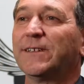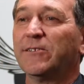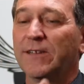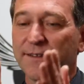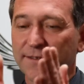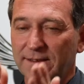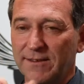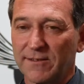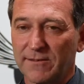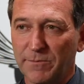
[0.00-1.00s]
you can see
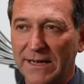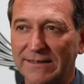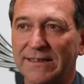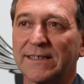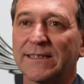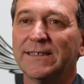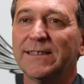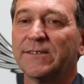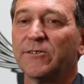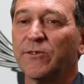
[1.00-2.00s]
the bacteria,
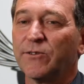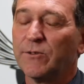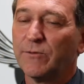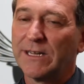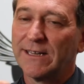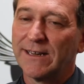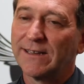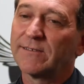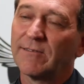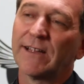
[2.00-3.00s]
and also we can
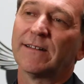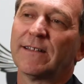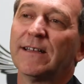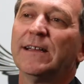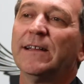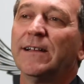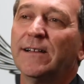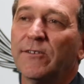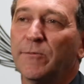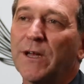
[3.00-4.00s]
extract
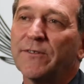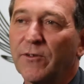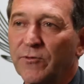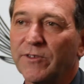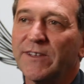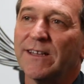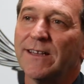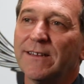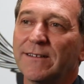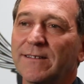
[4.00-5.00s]
the part of the
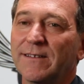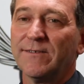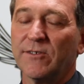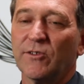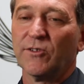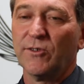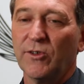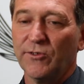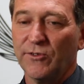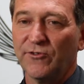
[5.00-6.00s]
DNA that is
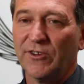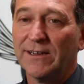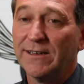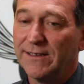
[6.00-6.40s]
on the gel